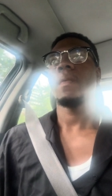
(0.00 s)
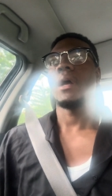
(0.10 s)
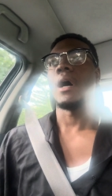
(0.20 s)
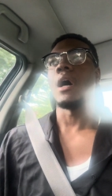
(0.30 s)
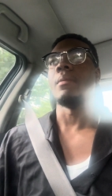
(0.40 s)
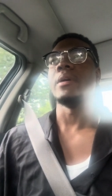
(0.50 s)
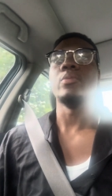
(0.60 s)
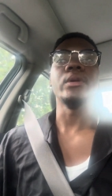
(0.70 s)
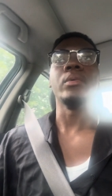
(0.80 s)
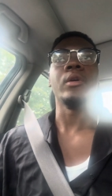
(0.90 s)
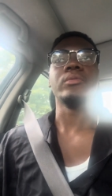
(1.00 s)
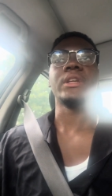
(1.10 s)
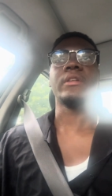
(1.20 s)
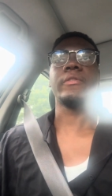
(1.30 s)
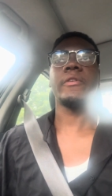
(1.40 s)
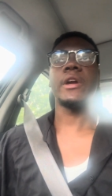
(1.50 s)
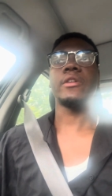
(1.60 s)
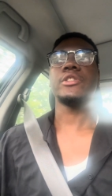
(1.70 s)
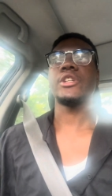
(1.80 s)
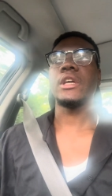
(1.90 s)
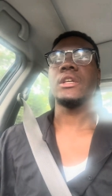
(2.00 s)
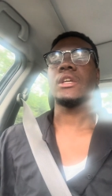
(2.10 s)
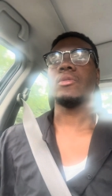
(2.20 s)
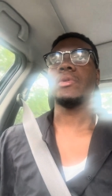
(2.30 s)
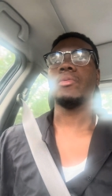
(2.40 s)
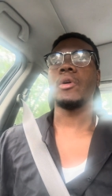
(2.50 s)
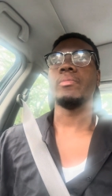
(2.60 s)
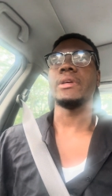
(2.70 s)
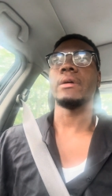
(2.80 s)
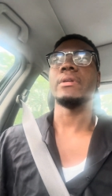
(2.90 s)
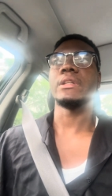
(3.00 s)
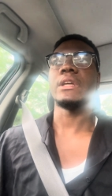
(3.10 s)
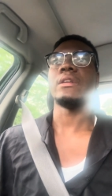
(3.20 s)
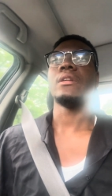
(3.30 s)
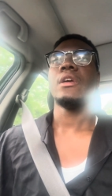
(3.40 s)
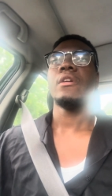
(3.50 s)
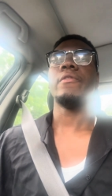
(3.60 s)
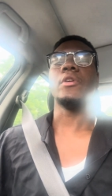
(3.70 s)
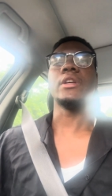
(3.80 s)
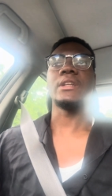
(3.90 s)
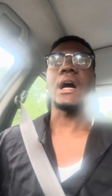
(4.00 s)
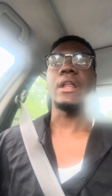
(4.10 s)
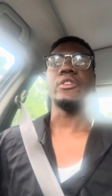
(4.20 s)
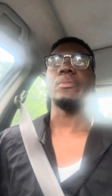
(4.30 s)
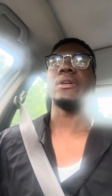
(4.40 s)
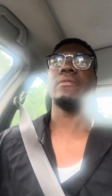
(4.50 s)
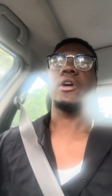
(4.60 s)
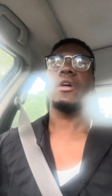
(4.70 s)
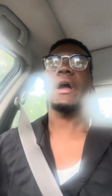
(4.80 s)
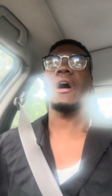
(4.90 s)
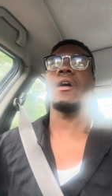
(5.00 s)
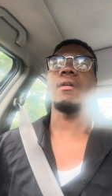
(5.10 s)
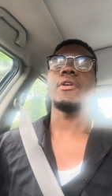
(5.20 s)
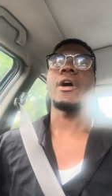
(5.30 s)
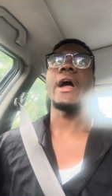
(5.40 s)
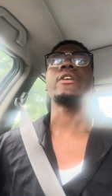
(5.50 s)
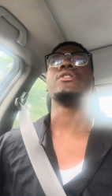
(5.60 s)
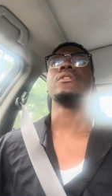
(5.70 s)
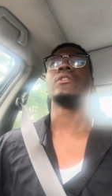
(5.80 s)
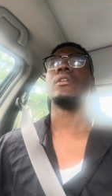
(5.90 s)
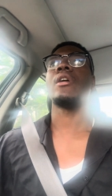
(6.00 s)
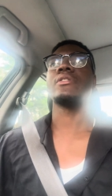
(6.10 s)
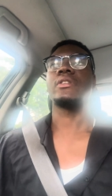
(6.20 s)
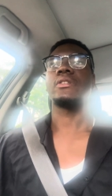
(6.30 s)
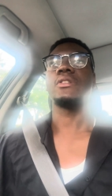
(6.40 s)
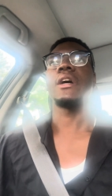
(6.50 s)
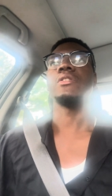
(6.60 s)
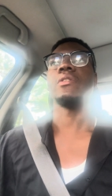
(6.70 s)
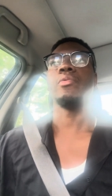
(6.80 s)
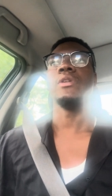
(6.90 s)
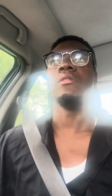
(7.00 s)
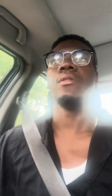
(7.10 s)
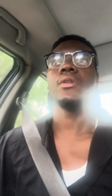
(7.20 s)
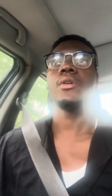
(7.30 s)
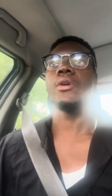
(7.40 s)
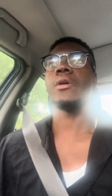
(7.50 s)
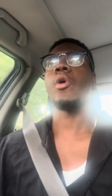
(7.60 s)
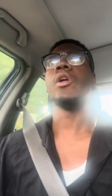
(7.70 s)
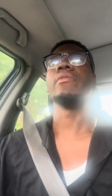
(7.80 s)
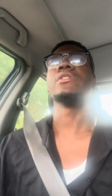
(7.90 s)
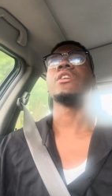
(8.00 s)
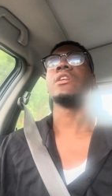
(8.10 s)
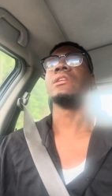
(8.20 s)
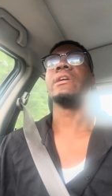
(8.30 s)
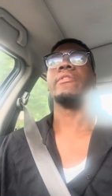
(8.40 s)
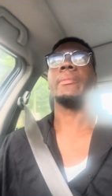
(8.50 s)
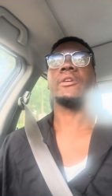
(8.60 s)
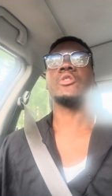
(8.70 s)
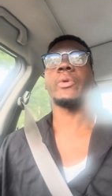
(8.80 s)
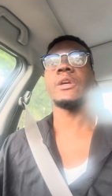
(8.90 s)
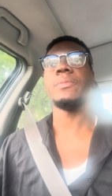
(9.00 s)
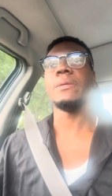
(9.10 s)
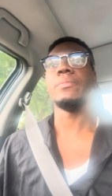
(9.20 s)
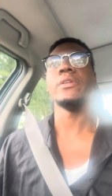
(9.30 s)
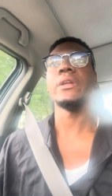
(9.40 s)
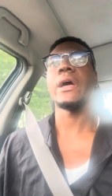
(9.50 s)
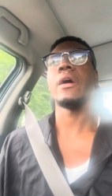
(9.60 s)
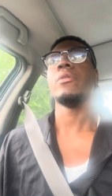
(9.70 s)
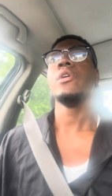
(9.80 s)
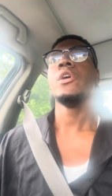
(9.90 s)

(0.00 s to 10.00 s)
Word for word: um, and we won't get a fair shake, and we won't be able to get full acknowledgement of our of our actions and our success if we all of a sudden live amongst white people and now